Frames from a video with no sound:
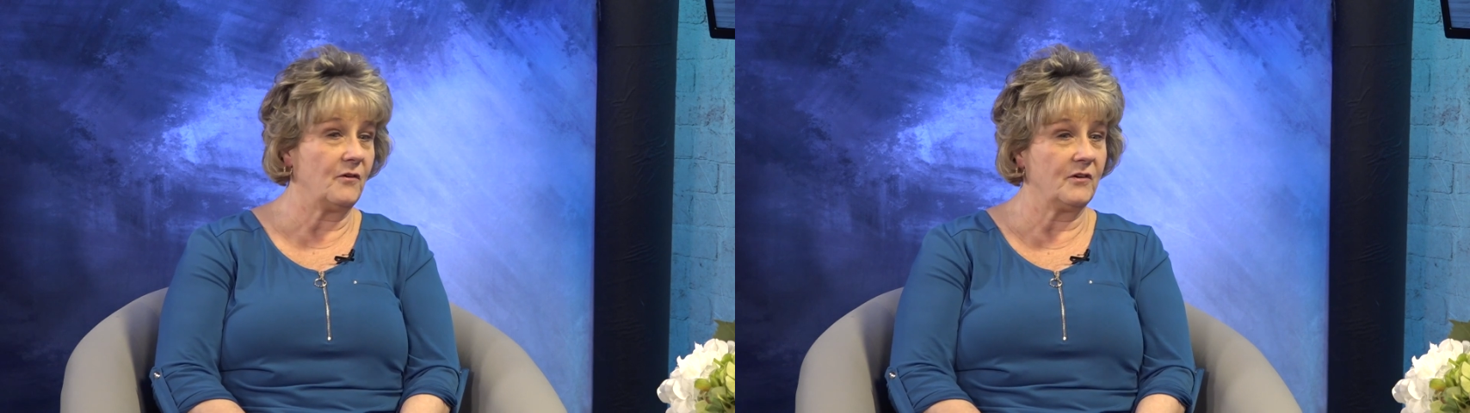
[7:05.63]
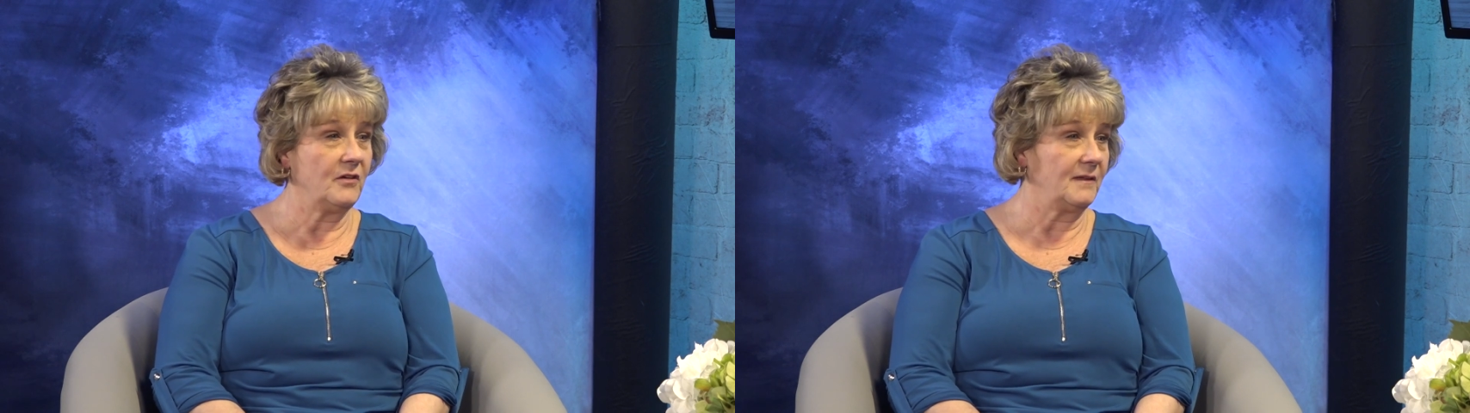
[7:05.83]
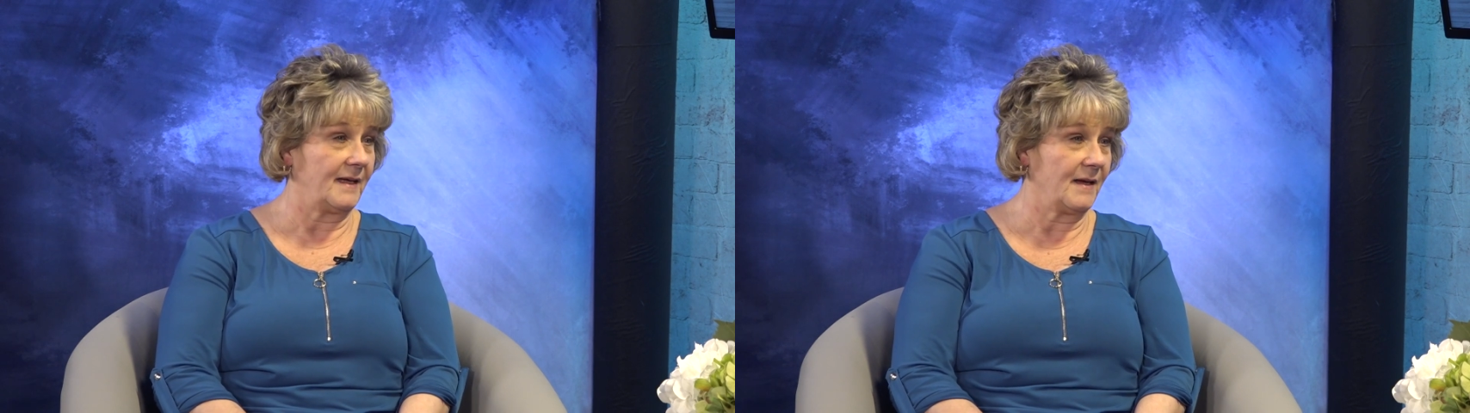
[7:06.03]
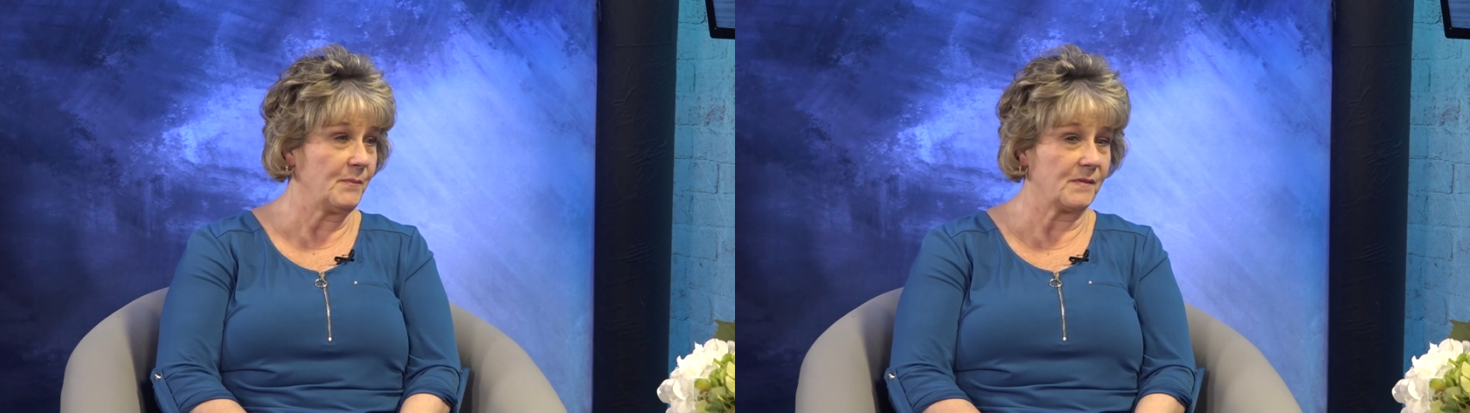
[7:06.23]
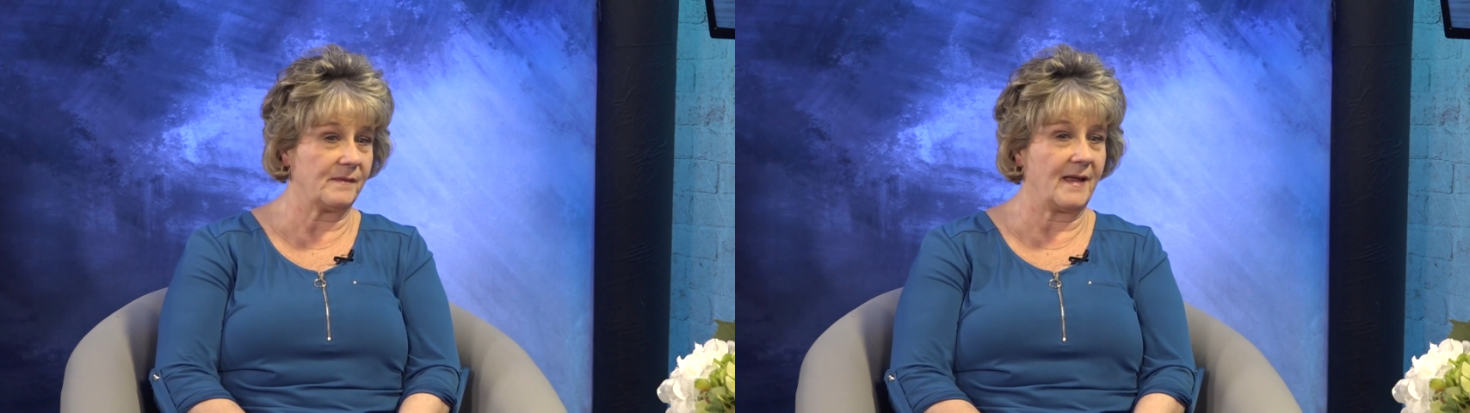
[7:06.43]
or your
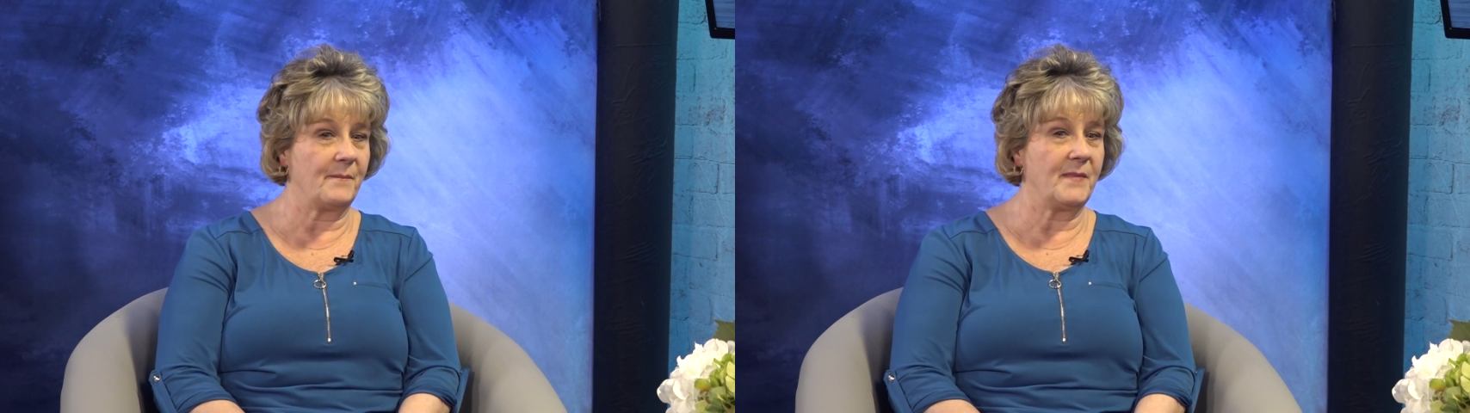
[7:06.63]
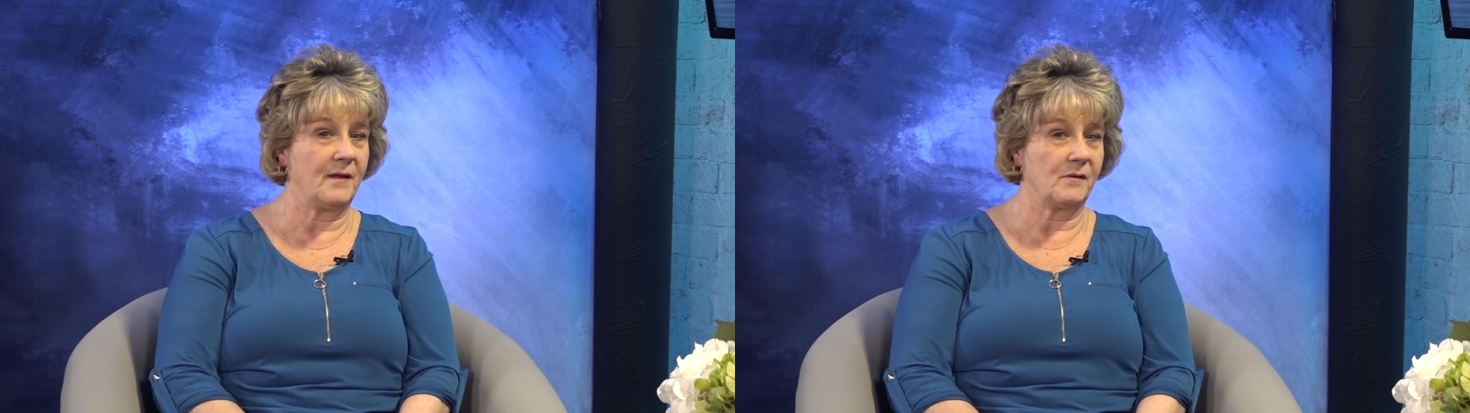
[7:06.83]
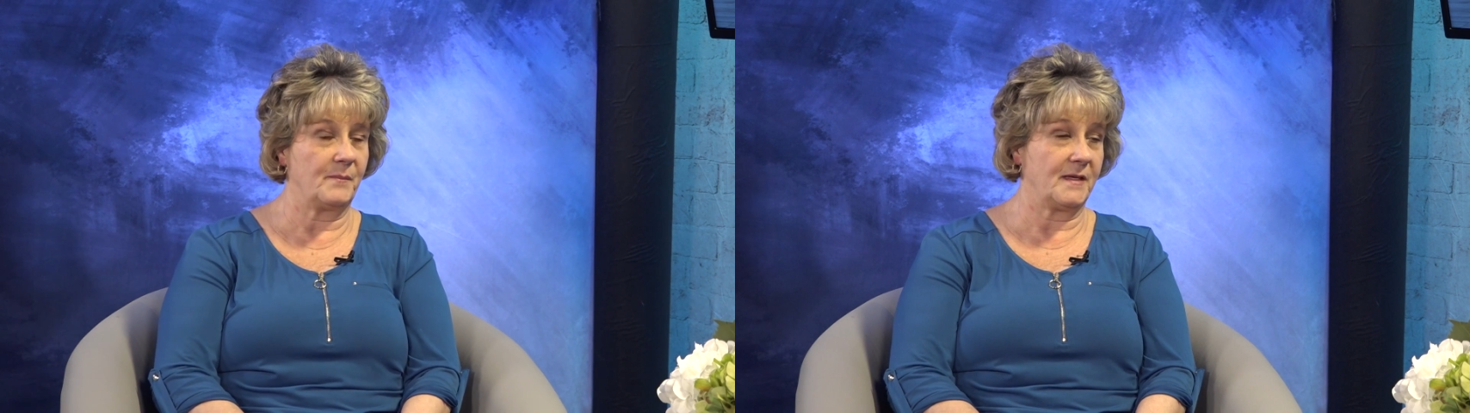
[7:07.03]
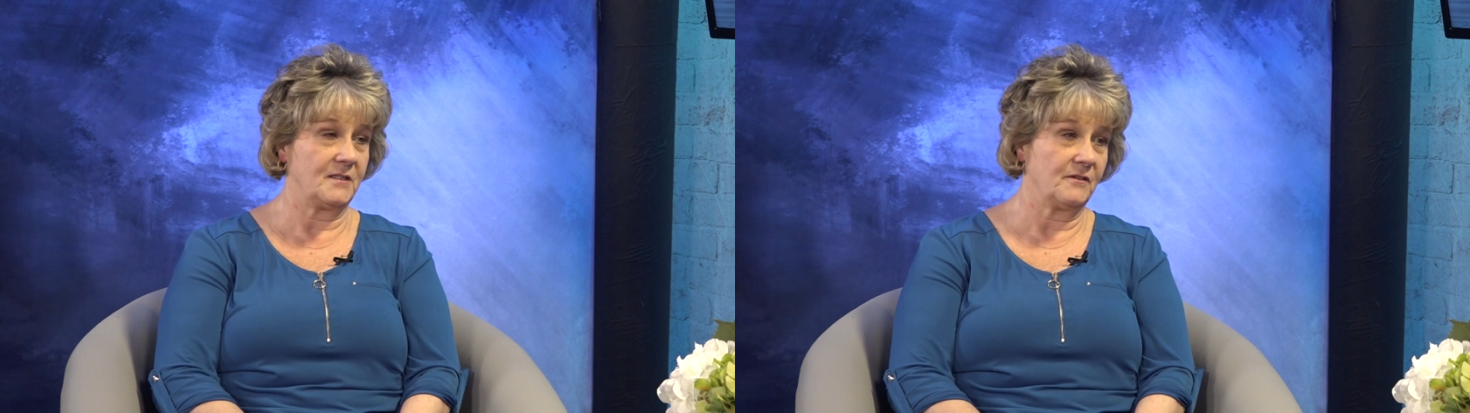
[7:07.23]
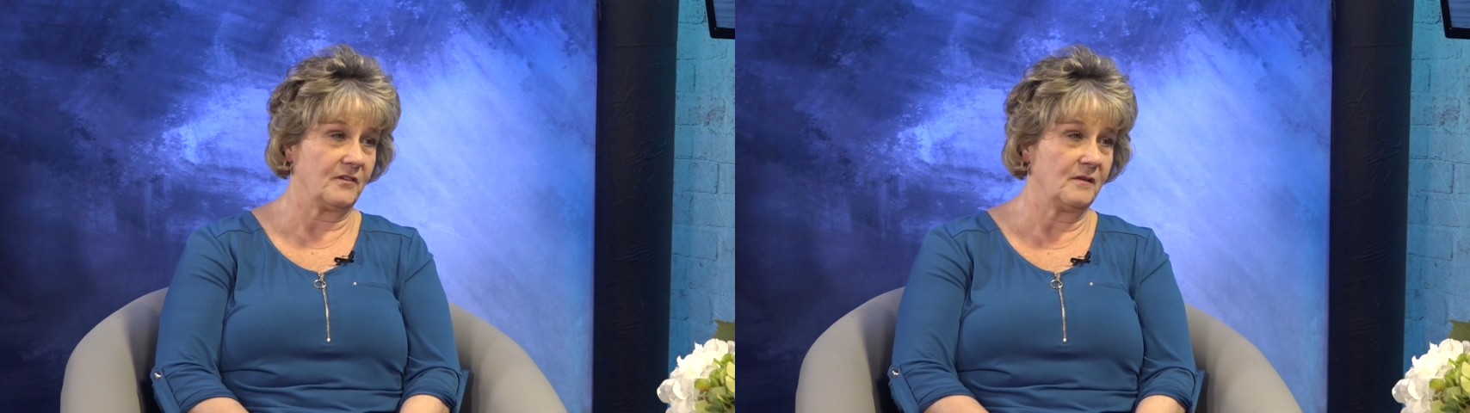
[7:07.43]
lamps, that makes a big
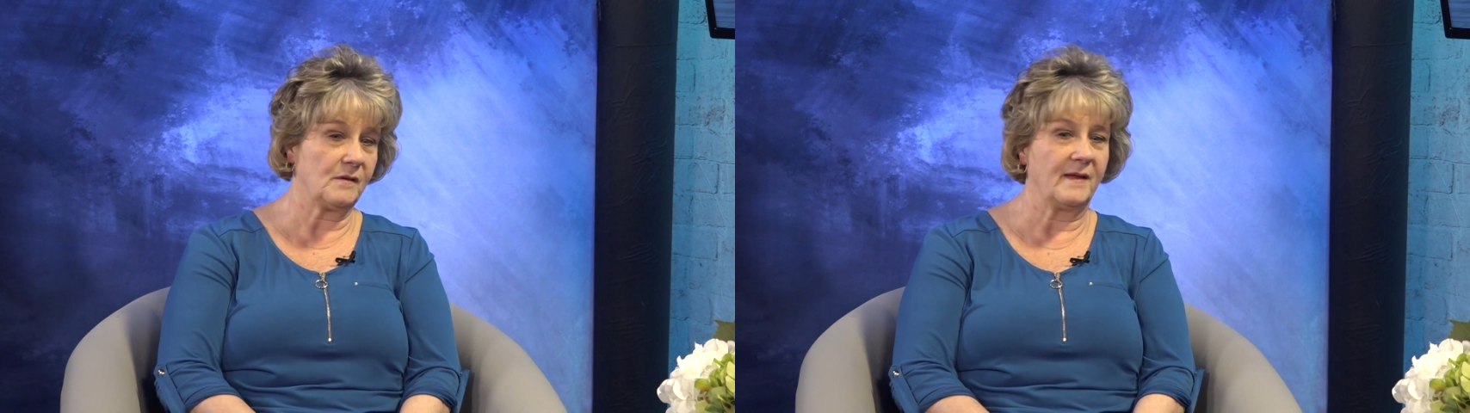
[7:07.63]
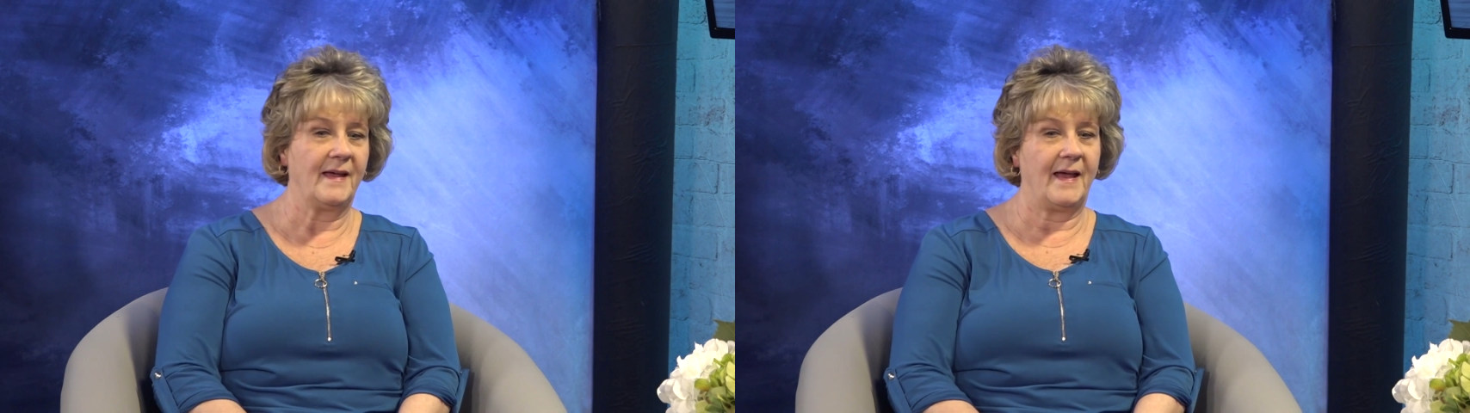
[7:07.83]
difference.